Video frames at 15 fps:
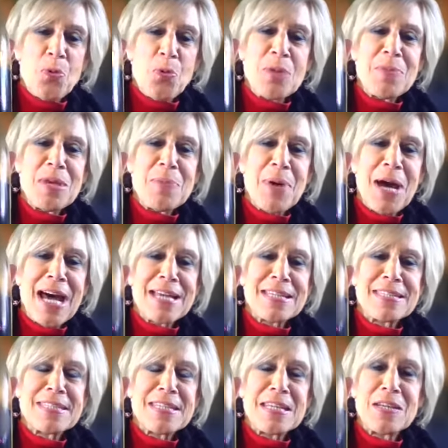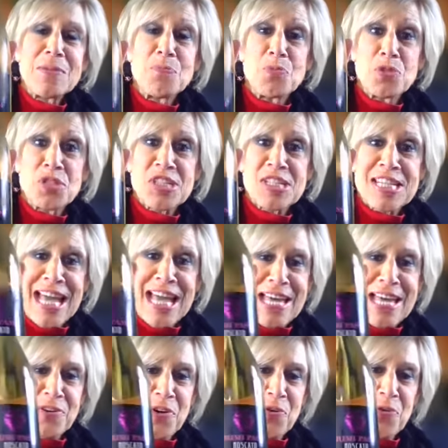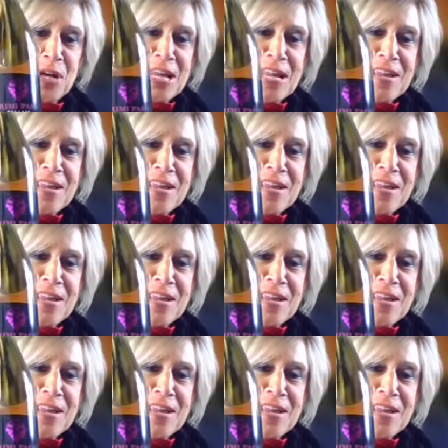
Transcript: Primi Passi Moscato.